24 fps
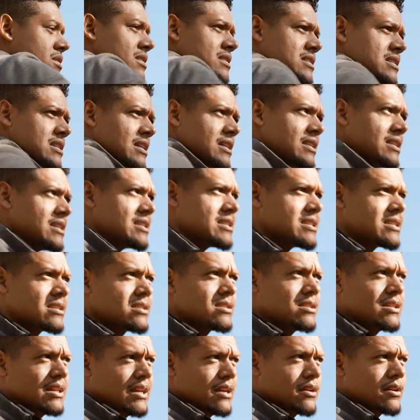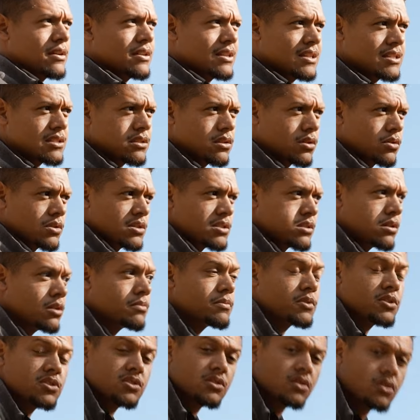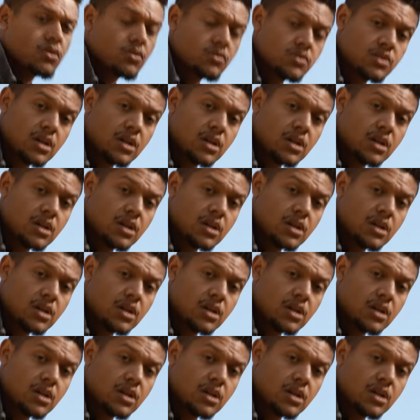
can see this is the area that's lower slope. There's no